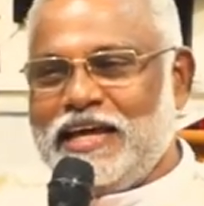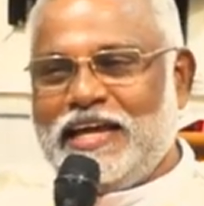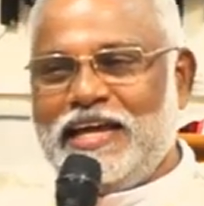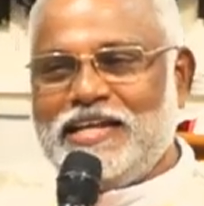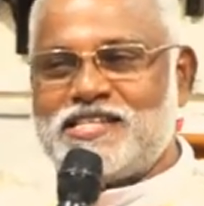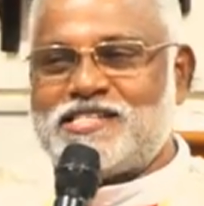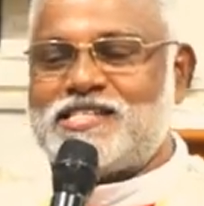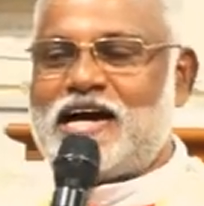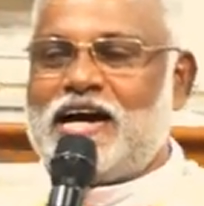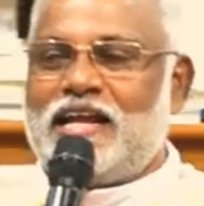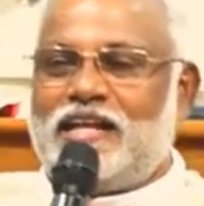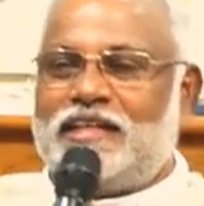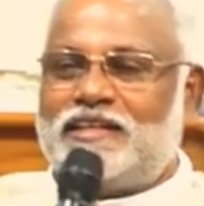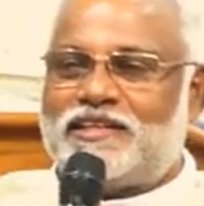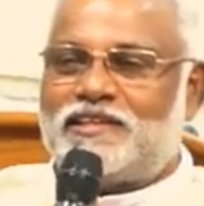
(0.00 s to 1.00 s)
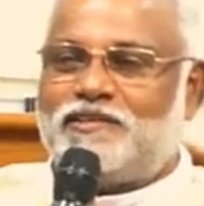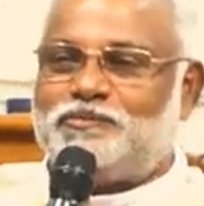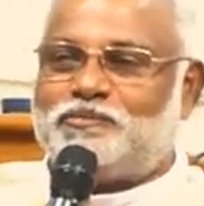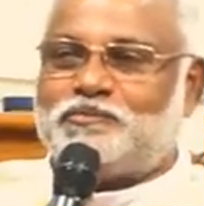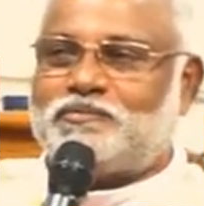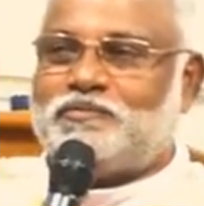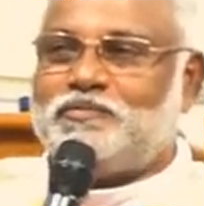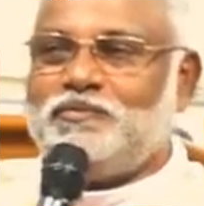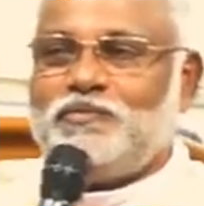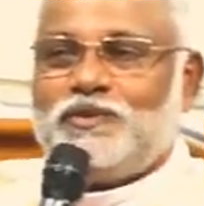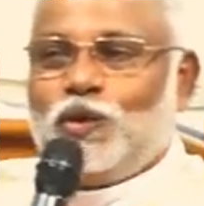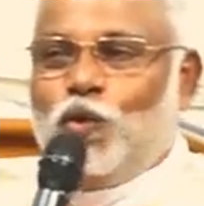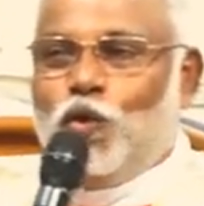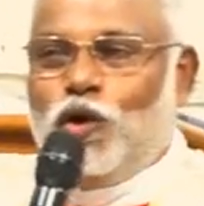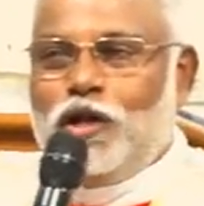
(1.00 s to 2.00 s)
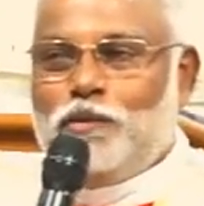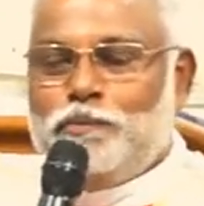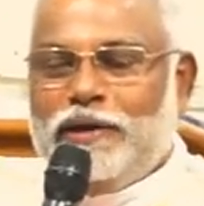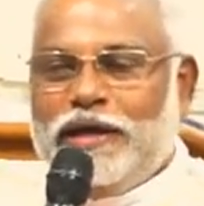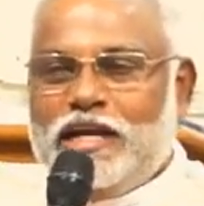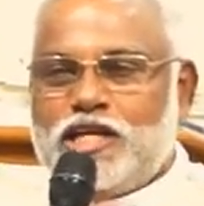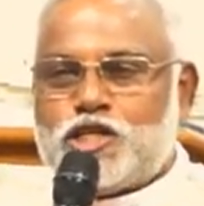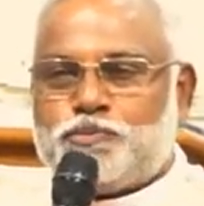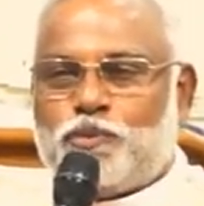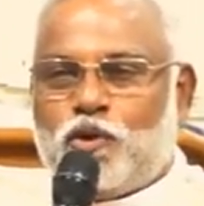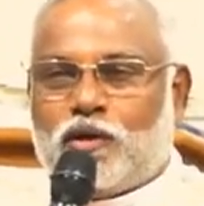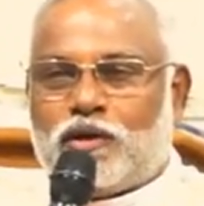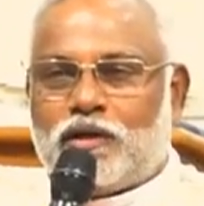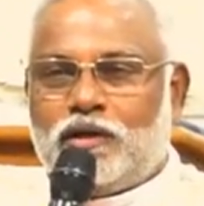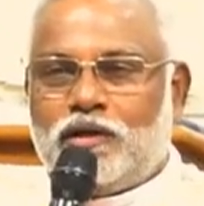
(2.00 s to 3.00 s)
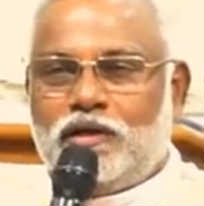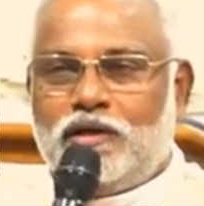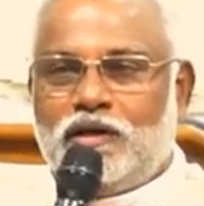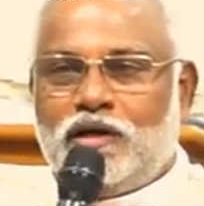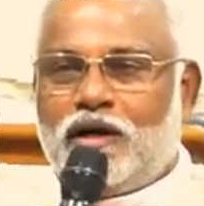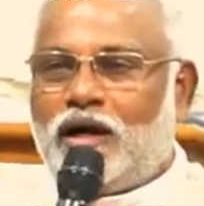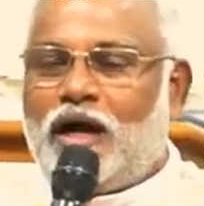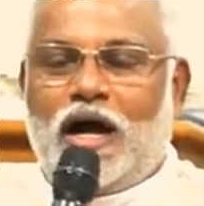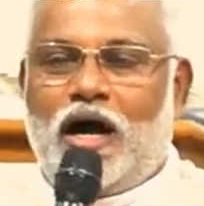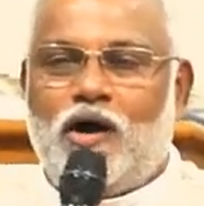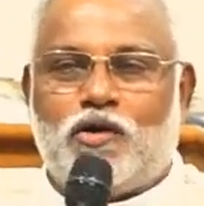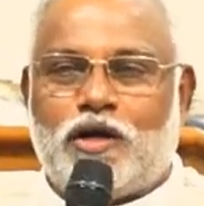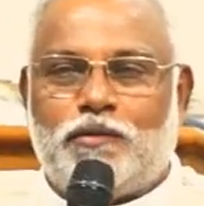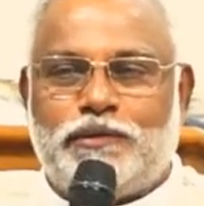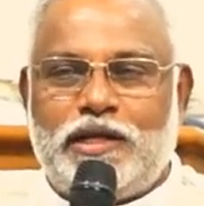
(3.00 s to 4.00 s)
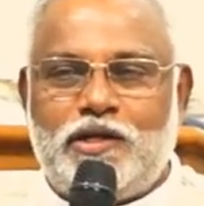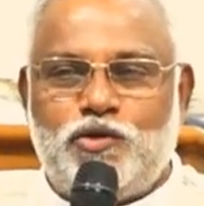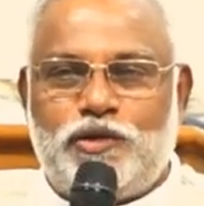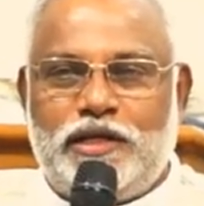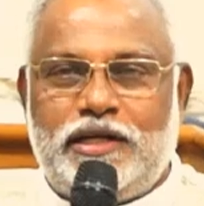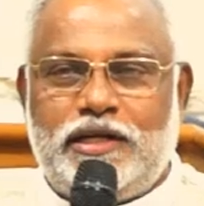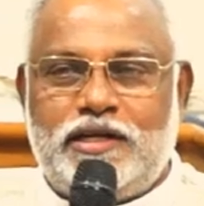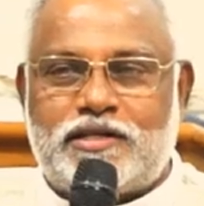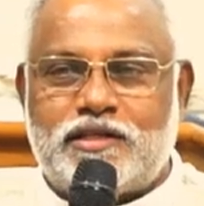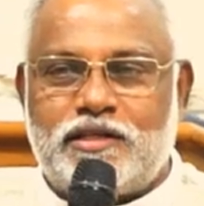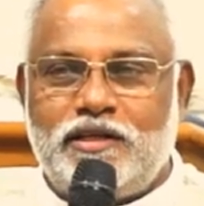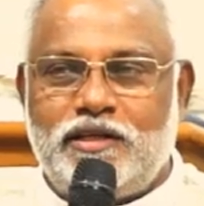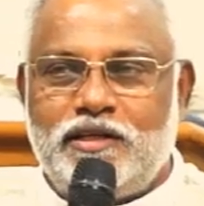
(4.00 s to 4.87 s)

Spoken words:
Again, silent. Only Mary spoke. How come that you did it?